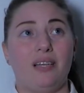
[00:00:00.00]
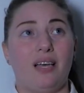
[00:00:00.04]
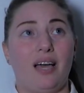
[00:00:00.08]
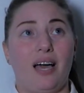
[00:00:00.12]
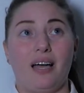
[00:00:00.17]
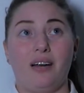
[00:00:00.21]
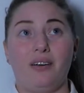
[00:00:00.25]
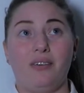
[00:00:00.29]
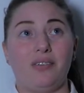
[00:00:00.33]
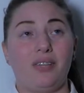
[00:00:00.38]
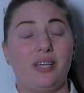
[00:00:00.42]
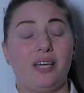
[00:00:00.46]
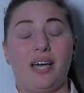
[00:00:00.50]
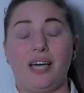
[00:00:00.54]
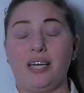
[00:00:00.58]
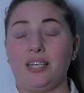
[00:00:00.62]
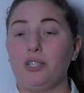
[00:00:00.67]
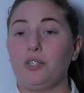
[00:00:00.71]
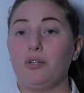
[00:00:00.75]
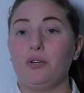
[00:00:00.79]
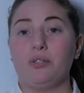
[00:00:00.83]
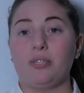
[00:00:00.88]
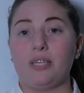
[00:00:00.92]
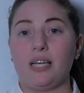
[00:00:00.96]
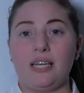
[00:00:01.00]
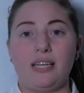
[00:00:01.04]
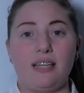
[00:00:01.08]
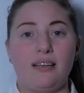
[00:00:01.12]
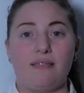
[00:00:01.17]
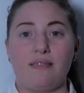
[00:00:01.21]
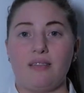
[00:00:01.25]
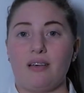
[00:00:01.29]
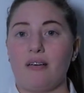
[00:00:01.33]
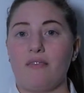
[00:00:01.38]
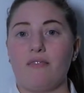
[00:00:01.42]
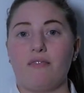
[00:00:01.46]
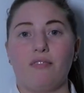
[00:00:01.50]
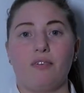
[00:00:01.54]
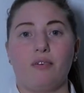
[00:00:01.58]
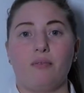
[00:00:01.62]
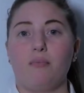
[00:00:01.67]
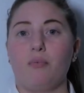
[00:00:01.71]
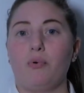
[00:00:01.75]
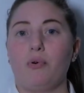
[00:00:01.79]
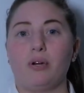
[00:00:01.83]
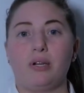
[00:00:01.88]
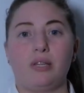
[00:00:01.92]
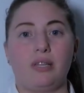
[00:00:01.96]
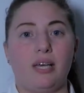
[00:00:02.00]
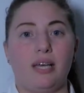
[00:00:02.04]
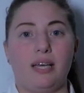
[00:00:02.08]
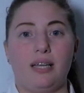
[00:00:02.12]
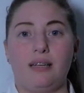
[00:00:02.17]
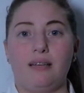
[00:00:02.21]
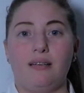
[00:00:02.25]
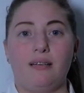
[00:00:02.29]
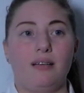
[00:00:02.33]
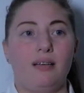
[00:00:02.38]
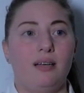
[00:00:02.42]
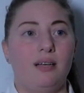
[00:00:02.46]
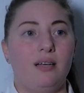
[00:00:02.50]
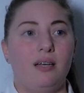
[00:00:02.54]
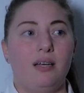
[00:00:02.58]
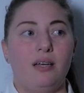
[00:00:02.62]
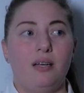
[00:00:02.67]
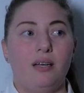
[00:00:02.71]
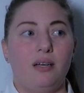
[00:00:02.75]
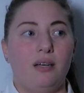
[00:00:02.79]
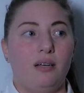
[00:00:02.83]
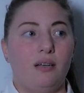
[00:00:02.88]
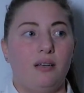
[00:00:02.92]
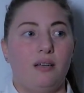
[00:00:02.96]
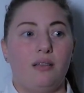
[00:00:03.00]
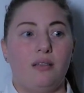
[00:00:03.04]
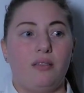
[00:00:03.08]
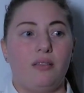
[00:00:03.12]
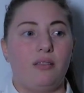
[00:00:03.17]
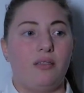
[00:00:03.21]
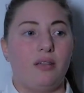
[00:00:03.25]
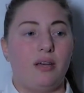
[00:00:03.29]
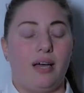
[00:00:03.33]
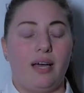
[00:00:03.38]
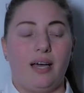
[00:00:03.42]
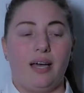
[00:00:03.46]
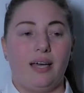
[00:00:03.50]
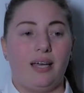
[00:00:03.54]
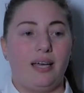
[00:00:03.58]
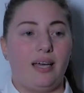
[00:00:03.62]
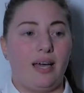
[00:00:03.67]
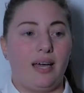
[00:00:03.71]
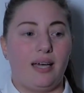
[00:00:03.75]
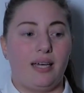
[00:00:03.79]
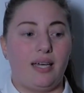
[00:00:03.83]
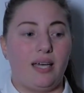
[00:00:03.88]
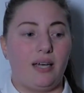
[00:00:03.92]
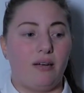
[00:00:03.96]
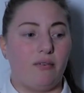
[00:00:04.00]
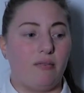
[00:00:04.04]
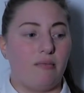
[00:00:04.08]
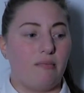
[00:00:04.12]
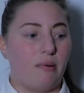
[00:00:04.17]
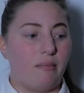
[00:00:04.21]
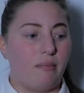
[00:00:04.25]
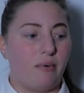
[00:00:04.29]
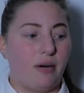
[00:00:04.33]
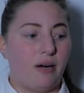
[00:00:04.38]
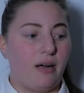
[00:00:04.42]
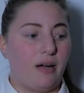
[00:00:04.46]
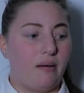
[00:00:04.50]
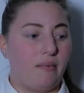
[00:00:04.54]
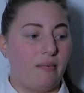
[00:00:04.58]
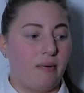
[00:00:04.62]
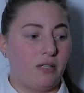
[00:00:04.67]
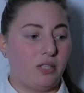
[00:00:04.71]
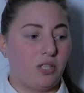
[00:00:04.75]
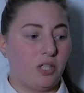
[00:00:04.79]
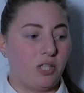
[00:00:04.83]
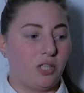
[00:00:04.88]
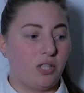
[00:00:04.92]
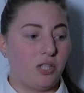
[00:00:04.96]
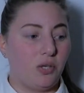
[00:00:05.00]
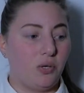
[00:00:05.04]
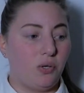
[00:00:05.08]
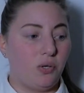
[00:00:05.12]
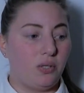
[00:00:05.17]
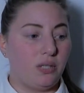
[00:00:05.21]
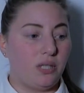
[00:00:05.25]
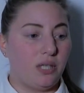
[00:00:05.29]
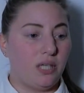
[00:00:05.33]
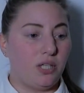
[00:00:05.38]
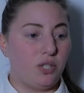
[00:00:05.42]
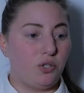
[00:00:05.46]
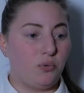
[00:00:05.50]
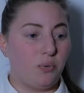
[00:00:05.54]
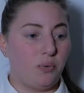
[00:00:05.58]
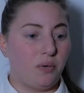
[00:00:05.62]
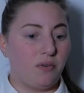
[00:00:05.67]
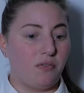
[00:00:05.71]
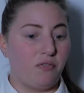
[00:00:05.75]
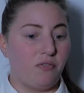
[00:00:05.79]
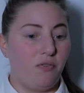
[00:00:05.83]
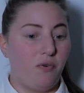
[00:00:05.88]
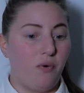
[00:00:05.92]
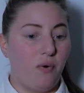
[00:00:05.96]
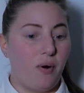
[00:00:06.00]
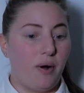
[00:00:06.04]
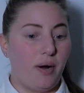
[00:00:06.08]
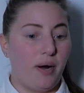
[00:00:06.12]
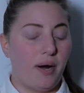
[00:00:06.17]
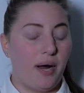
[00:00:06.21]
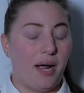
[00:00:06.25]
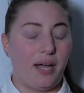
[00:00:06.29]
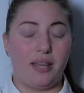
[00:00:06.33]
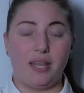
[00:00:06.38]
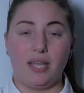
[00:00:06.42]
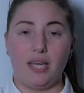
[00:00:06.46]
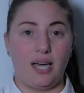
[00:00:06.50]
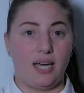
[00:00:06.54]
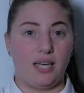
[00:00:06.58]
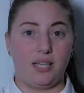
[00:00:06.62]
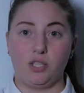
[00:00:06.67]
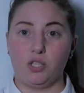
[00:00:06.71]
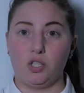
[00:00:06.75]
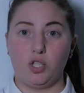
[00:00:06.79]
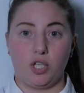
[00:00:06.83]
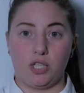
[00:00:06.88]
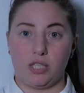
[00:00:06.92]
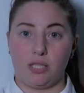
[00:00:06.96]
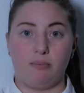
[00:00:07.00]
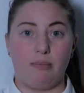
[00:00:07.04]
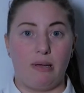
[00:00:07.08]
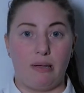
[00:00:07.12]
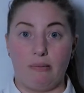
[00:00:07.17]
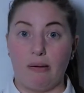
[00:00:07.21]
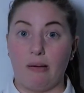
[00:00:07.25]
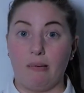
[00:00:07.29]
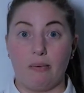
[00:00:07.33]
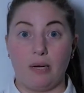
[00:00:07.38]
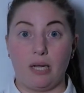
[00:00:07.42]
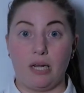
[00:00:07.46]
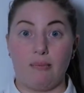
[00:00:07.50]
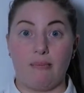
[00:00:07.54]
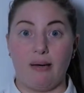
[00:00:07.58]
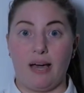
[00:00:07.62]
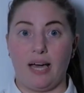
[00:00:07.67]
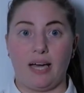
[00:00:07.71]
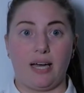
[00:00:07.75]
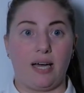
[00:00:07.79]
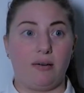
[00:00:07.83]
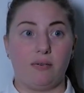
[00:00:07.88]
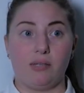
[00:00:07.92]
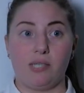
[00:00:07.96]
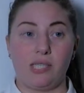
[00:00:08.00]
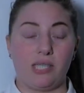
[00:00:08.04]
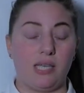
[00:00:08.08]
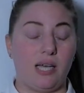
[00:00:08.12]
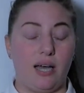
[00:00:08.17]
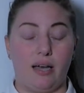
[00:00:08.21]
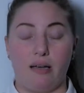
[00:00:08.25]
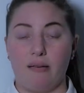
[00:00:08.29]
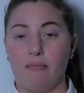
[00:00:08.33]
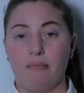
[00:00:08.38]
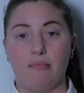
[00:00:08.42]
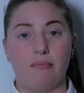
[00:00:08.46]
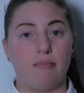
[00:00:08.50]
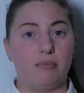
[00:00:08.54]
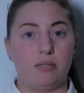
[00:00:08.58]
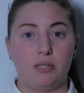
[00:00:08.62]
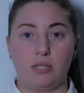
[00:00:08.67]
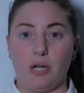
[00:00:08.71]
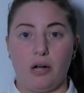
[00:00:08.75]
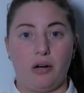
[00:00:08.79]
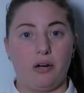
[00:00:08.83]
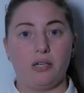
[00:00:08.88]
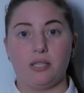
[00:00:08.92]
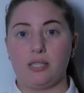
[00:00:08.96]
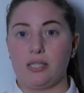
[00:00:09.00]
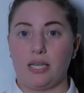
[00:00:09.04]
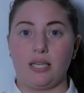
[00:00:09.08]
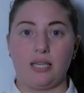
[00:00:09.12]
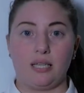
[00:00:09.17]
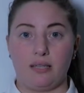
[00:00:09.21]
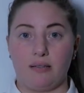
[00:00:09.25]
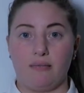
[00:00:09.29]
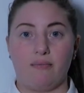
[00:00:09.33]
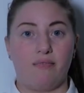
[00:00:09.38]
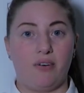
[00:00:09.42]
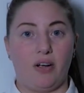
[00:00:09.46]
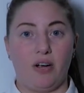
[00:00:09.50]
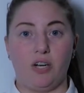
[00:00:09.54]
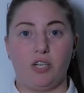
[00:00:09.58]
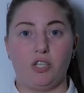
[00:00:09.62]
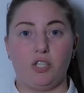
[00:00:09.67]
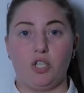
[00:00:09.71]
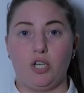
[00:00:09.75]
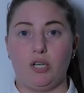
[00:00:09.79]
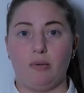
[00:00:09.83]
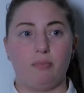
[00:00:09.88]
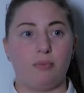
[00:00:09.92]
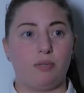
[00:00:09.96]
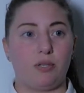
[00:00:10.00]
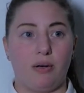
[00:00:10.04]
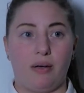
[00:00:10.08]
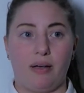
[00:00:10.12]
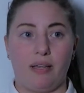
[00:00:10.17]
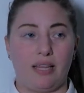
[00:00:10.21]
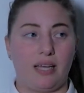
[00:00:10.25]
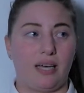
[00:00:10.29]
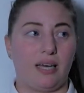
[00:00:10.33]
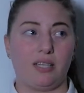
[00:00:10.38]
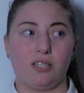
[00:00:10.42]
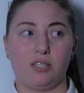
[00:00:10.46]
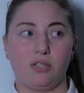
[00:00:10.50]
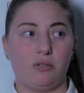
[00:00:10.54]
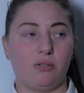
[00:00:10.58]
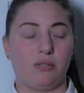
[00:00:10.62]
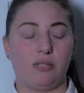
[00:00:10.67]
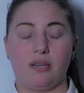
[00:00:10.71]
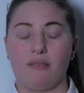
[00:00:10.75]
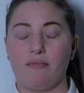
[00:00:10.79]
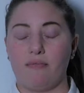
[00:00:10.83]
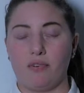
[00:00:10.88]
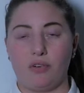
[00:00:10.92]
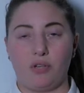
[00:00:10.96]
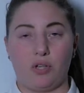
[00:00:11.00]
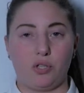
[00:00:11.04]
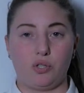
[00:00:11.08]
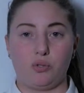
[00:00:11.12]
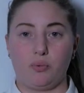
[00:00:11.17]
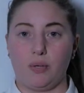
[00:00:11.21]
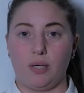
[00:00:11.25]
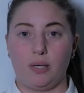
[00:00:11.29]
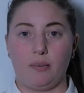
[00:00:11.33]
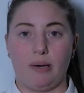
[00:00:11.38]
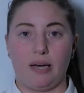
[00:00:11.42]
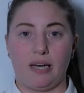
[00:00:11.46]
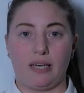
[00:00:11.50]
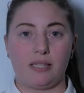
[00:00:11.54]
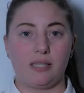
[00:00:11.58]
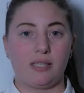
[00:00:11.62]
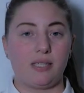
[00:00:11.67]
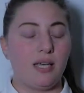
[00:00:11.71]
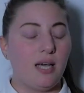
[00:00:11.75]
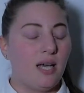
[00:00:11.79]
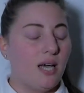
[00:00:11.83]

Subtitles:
don't think I sold any of them for more than, I can't remember how much I sold each one for. I think I just made my money back. I started selling them very cheap, so I think I sold some for like 20 bucks.